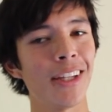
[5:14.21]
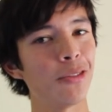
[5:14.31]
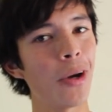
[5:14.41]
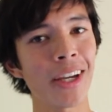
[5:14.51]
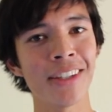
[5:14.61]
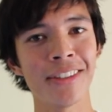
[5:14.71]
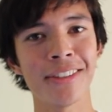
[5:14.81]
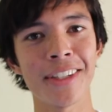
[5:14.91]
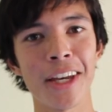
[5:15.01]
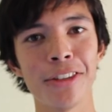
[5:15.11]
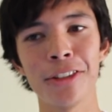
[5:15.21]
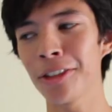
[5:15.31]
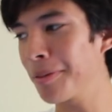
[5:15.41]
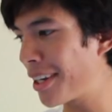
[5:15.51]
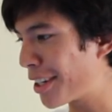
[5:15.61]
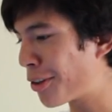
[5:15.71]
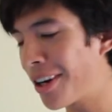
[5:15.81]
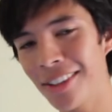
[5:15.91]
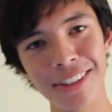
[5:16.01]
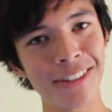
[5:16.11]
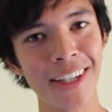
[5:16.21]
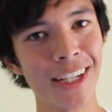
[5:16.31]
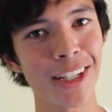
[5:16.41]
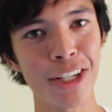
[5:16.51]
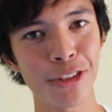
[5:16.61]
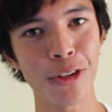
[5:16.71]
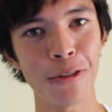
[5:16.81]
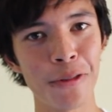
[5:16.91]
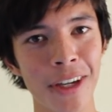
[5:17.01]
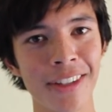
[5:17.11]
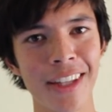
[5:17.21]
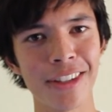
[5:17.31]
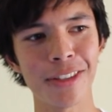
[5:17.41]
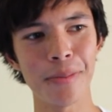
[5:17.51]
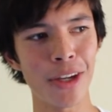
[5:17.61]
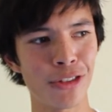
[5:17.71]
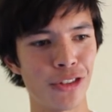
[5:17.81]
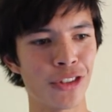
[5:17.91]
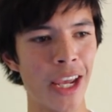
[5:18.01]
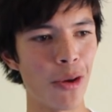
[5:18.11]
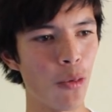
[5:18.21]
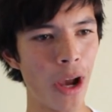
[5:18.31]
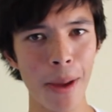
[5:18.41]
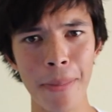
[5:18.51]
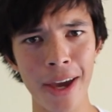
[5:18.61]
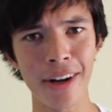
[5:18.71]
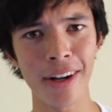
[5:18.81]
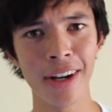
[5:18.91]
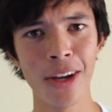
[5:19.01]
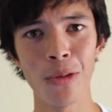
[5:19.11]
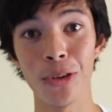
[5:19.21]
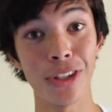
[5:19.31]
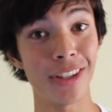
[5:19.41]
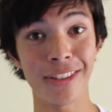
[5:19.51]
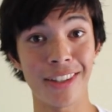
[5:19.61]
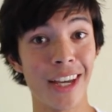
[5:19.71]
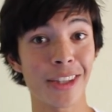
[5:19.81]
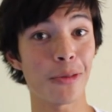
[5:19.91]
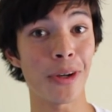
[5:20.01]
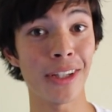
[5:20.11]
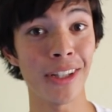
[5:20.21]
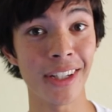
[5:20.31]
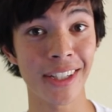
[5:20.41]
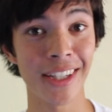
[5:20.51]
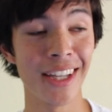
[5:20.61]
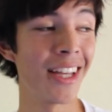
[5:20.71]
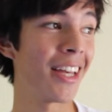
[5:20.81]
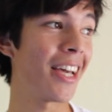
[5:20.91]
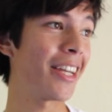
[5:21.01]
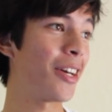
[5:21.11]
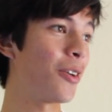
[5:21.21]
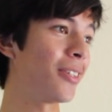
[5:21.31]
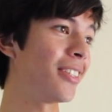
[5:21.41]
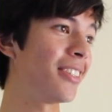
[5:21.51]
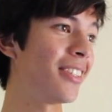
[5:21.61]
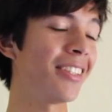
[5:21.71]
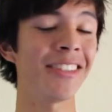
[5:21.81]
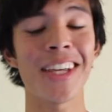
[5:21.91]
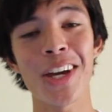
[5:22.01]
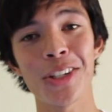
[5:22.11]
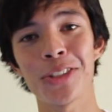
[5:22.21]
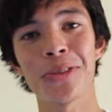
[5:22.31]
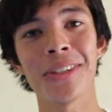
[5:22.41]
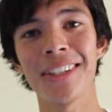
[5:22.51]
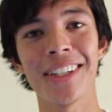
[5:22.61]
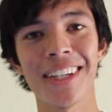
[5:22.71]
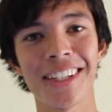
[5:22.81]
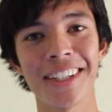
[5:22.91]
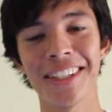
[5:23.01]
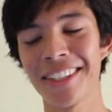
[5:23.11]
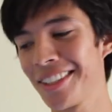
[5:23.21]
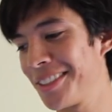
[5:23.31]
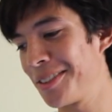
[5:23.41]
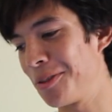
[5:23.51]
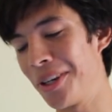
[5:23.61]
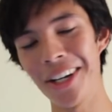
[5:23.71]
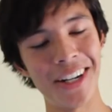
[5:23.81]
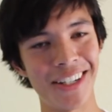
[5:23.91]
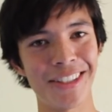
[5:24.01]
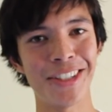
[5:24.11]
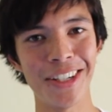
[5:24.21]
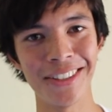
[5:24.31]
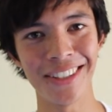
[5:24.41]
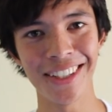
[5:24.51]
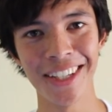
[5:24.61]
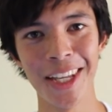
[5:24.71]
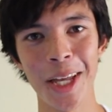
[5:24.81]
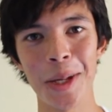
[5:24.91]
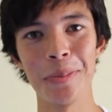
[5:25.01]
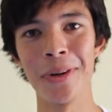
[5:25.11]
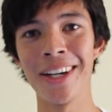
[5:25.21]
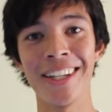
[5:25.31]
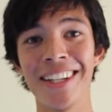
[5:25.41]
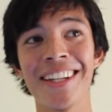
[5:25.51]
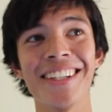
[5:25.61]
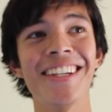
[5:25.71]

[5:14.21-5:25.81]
as wacky as it sounds, there's some kind of crazy psychological effect that just makes you skate way better when you just like the way you look. I know it, it sounds really like weird and cheesy, but